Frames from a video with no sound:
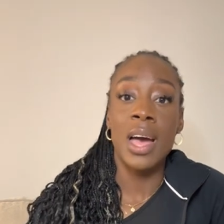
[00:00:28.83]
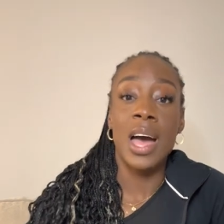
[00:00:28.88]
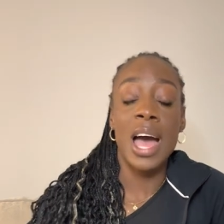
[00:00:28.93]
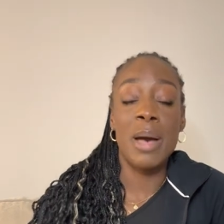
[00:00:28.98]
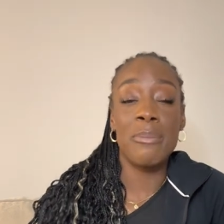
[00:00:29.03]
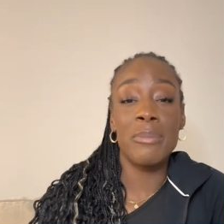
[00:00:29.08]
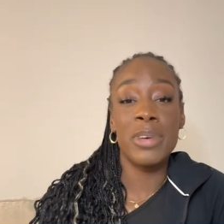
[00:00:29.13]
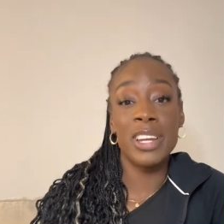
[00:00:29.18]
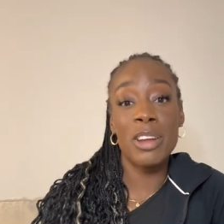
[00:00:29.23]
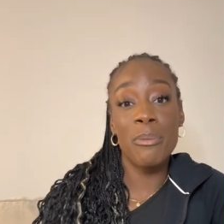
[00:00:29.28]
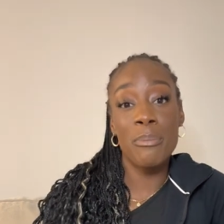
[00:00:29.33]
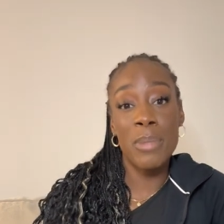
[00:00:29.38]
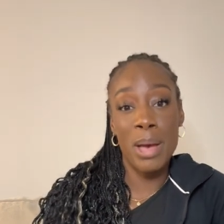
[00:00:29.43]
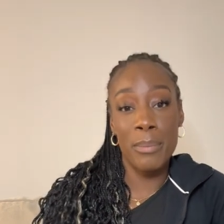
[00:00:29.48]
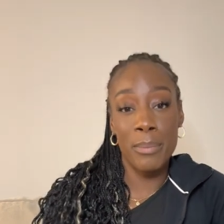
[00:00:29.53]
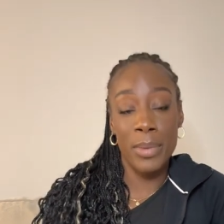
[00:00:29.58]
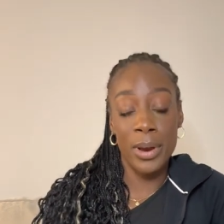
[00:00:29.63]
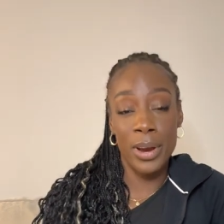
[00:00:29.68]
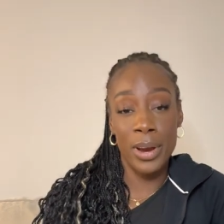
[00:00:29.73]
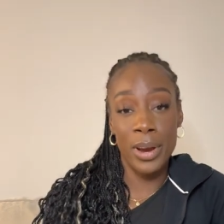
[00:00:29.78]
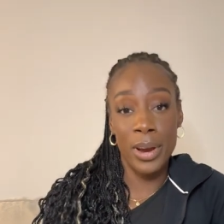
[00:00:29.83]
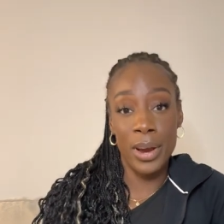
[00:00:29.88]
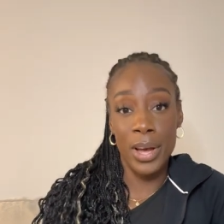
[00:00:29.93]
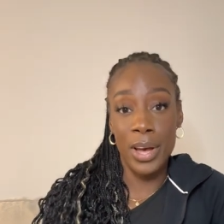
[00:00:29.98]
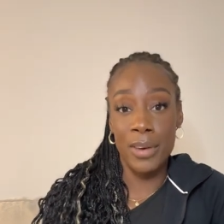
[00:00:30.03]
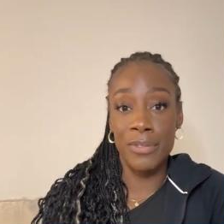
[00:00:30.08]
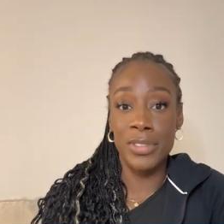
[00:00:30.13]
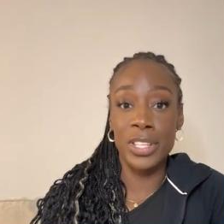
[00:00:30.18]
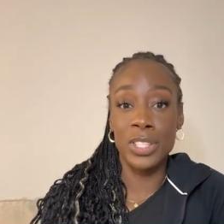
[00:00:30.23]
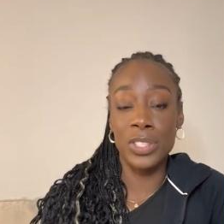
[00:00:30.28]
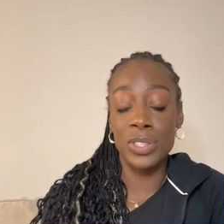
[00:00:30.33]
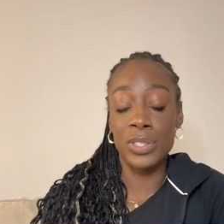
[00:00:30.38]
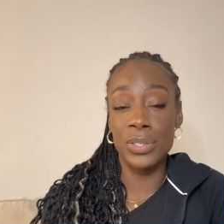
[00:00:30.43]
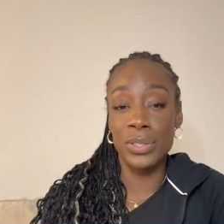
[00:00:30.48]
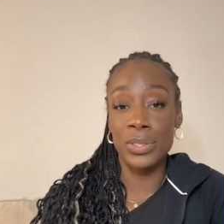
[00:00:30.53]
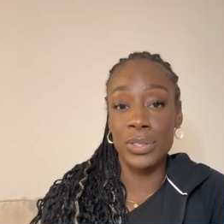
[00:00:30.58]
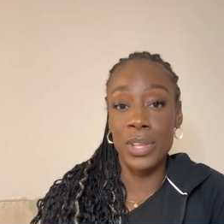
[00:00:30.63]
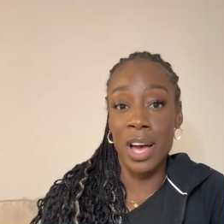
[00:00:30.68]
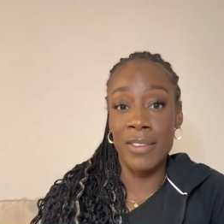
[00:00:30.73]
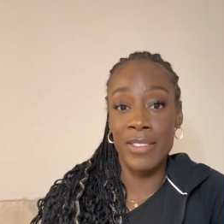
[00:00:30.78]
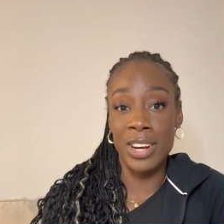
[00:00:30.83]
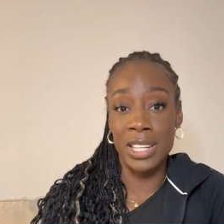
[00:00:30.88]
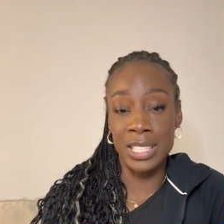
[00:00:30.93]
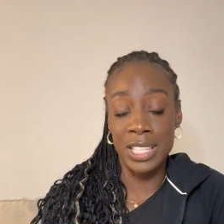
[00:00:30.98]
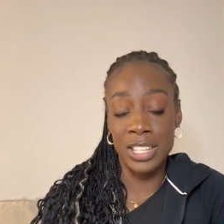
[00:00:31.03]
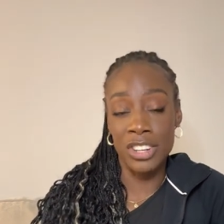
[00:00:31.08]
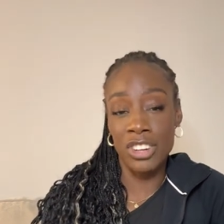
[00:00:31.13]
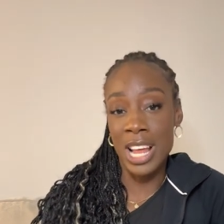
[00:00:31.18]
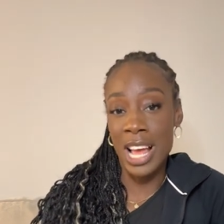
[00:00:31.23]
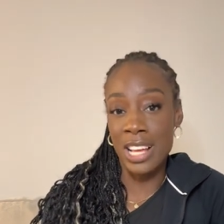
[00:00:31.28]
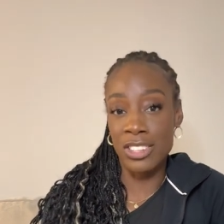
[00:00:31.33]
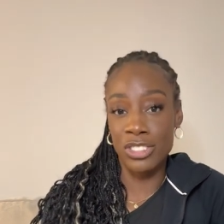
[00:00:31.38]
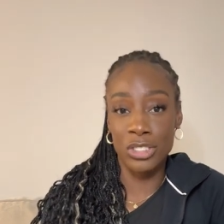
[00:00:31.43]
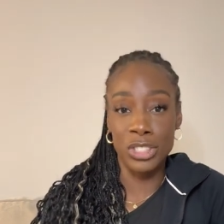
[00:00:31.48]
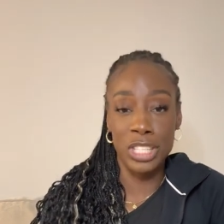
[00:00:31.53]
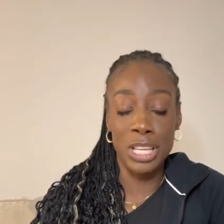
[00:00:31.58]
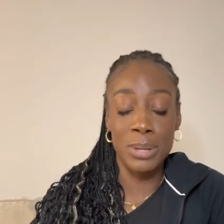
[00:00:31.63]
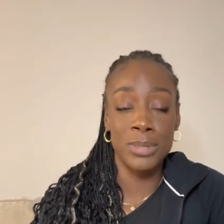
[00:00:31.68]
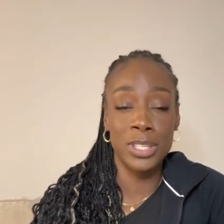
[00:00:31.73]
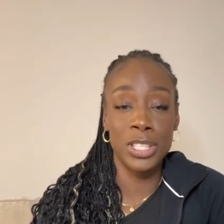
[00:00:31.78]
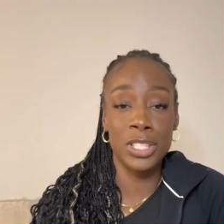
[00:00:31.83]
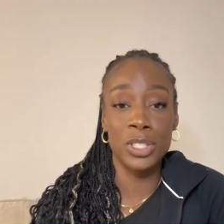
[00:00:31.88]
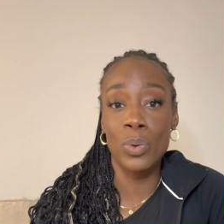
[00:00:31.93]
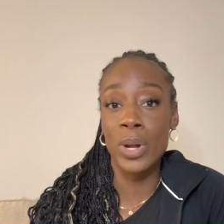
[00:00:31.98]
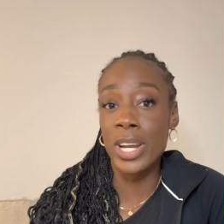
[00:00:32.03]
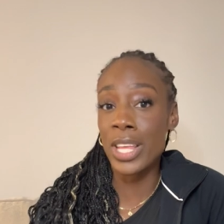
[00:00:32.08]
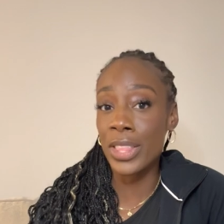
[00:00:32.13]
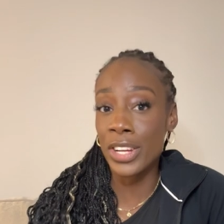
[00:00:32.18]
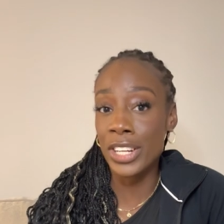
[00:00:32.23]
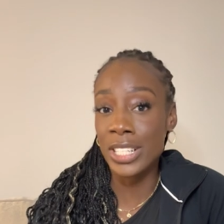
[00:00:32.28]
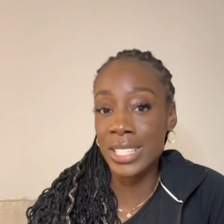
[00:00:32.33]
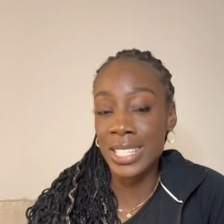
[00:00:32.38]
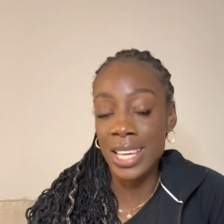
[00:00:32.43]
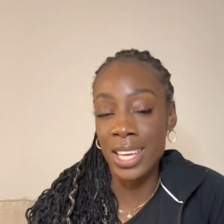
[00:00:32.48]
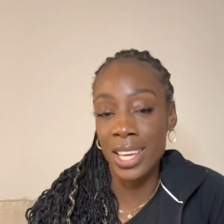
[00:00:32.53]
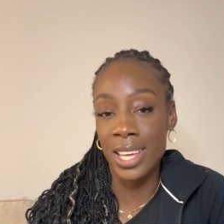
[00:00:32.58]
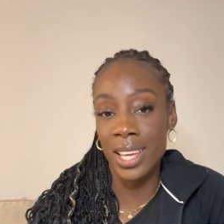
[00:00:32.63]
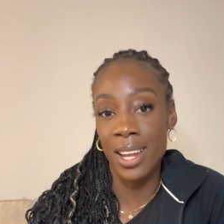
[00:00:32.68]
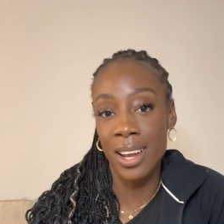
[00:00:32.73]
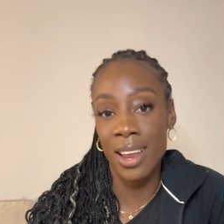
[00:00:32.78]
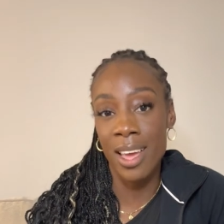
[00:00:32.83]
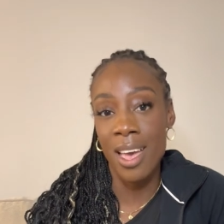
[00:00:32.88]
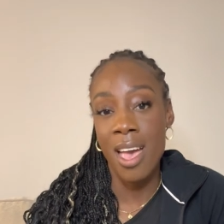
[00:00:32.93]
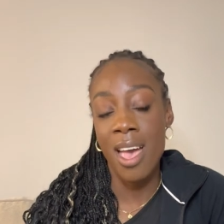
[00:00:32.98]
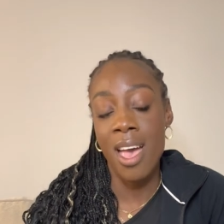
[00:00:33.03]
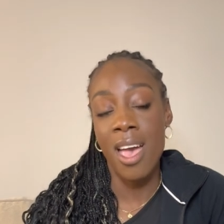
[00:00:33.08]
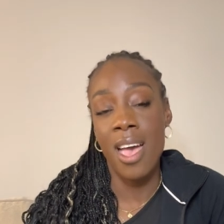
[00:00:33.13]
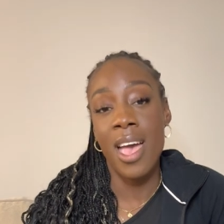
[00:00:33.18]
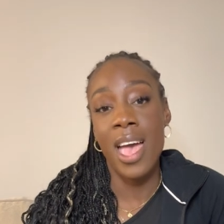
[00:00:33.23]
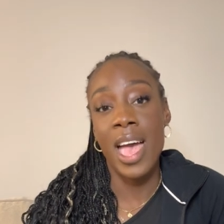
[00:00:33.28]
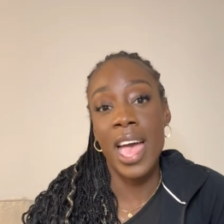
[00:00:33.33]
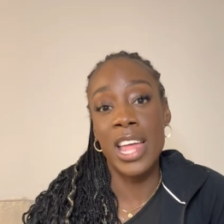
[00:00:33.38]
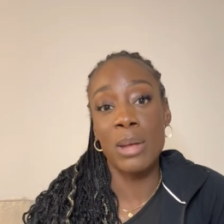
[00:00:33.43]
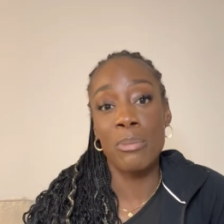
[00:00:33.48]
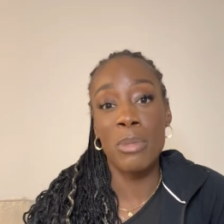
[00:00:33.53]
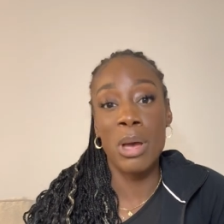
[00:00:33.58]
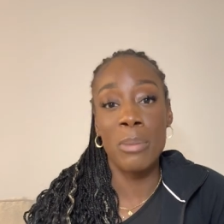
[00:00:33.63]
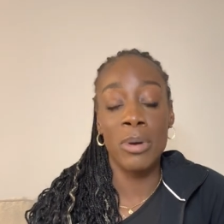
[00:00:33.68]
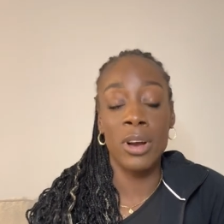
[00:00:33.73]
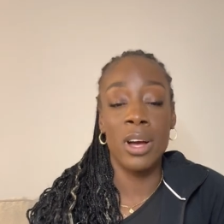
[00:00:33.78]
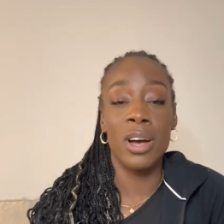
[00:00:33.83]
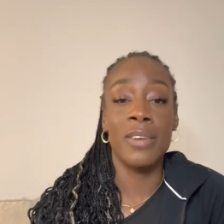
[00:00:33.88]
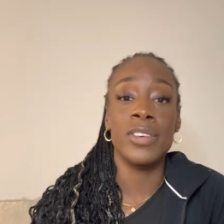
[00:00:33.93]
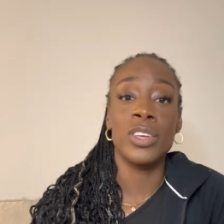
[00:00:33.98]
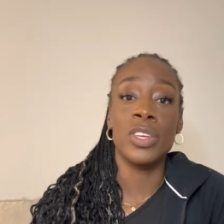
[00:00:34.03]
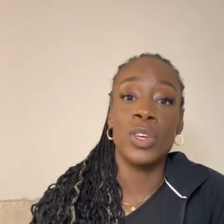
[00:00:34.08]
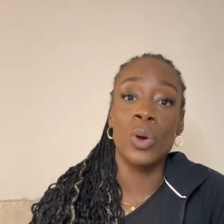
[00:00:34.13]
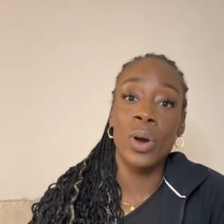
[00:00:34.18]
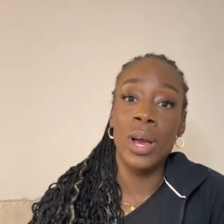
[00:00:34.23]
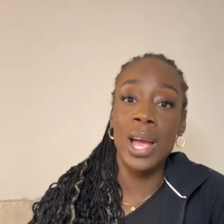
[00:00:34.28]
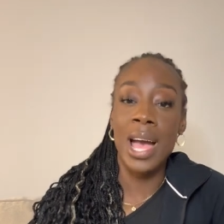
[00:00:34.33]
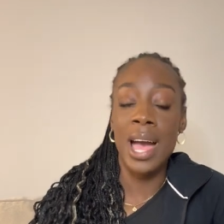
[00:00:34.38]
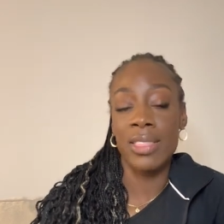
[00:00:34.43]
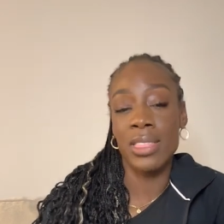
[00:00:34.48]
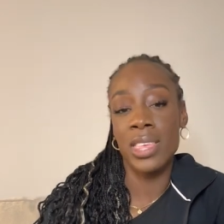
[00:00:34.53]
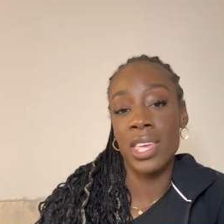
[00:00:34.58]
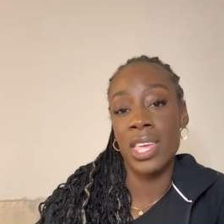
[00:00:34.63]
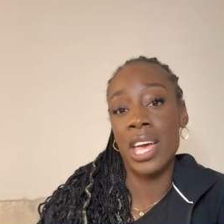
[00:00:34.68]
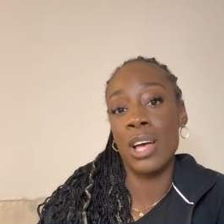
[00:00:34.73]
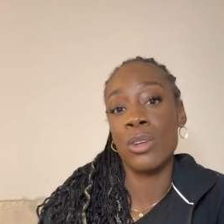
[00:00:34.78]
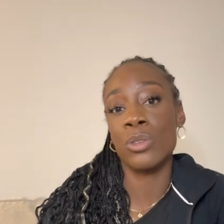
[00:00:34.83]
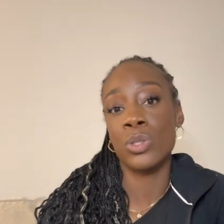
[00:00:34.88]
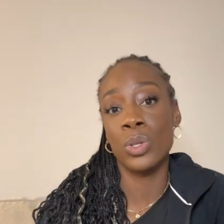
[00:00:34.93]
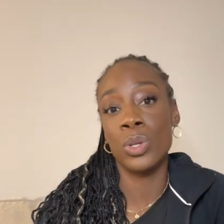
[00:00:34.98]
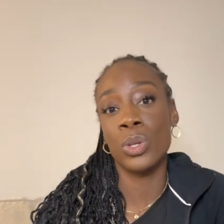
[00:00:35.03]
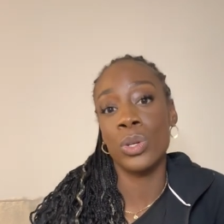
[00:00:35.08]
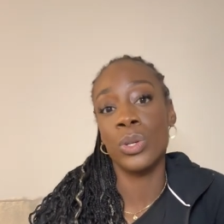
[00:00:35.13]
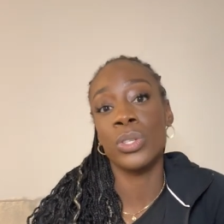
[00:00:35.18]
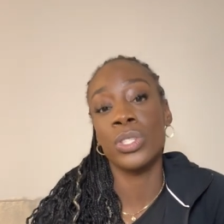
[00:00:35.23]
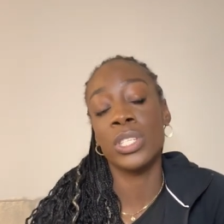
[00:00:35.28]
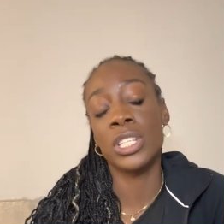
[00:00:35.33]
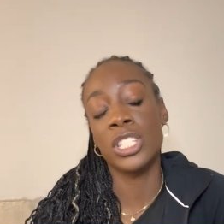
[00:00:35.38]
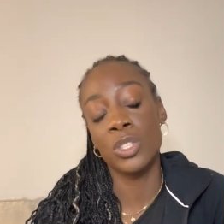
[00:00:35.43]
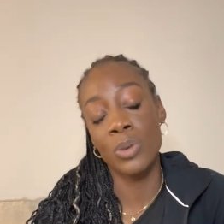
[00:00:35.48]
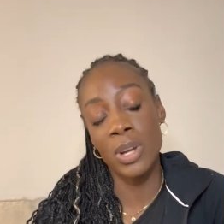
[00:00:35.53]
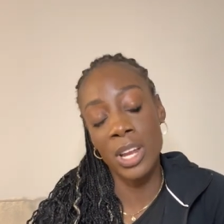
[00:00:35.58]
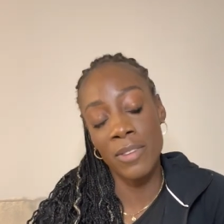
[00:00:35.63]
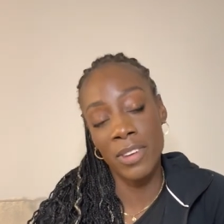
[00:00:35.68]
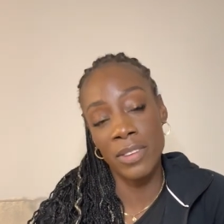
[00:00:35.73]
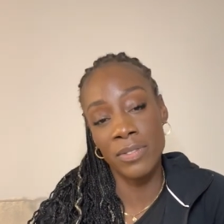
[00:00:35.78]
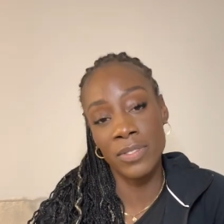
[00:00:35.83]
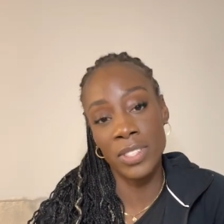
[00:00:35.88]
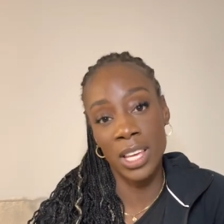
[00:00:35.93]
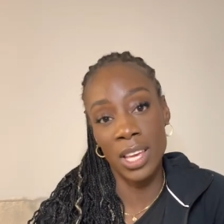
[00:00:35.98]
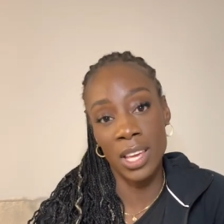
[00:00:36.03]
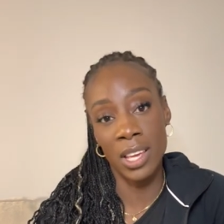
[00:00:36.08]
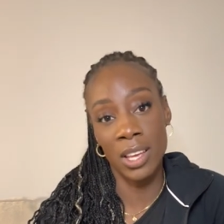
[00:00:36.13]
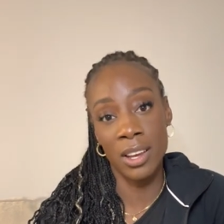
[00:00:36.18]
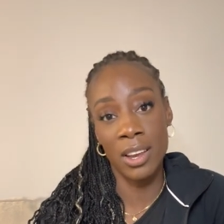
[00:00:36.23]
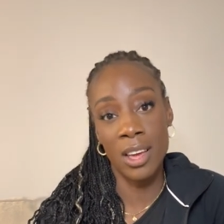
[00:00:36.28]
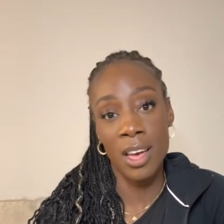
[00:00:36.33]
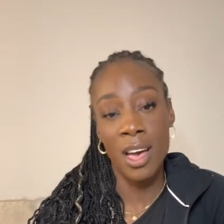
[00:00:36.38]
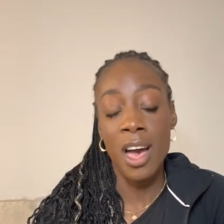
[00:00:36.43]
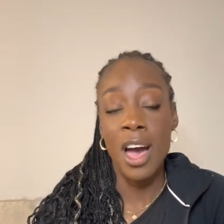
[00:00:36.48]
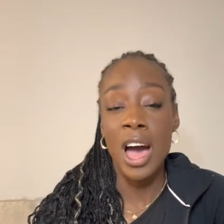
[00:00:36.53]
I've been a member of our senior national team since 2013 and a member of your athlete council since 2015.